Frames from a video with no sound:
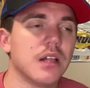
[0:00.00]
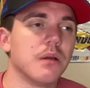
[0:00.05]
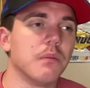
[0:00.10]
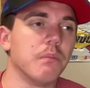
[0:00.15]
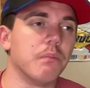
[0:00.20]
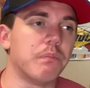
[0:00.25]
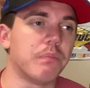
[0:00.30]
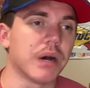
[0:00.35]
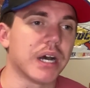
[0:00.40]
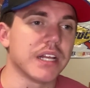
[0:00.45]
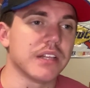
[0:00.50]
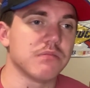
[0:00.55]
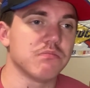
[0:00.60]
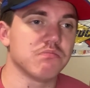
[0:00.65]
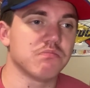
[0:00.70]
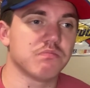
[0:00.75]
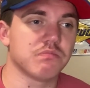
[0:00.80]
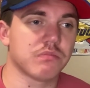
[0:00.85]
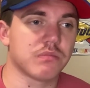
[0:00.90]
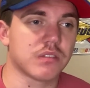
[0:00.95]
but
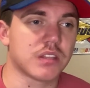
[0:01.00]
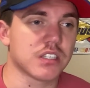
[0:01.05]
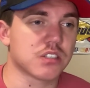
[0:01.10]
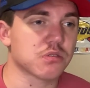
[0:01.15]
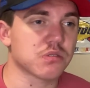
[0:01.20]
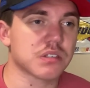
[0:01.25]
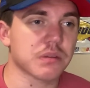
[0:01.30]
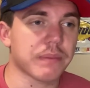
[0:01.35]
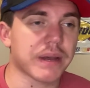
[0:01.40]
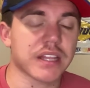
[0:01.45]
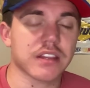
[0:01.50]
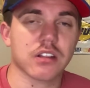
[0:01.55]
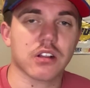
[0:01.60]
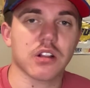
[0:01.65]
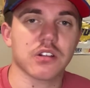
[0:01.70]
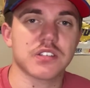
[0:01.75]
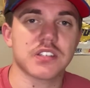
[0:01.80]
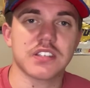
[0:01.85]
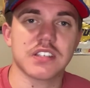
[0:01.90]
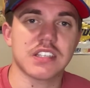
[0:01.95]
this was about the
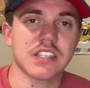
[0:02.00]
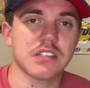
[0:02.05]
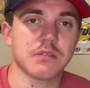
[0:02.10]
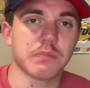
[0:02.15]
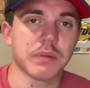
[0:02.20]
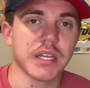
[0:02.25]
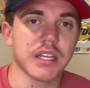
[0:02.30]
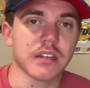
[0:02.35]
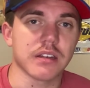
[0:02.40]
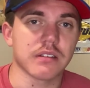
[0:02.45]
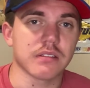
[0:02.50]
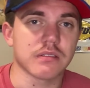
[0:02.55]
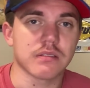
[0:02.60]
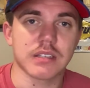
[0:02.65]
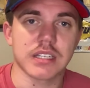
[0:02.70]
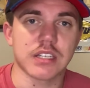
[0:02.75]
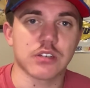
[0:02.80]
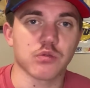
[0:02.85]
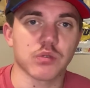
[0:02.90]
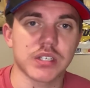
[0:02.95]
closest he's been
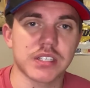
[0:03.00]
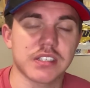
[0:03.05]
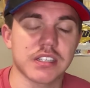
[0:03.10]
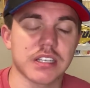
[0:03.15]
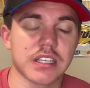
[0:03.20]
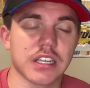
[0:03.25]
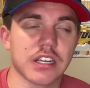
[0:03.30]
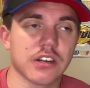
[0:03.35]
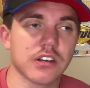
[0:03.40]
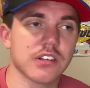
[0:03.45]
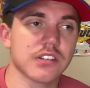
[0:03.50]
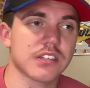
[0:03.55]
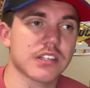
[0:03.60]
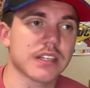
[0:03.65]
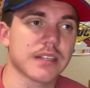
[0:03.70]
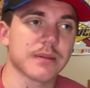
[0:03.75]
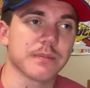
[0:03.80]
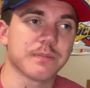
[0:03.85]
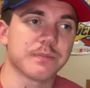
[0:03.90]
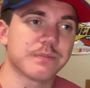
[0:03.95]
in recent years.
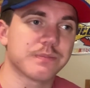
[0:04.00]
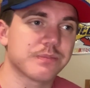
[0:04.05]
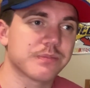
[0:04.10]
And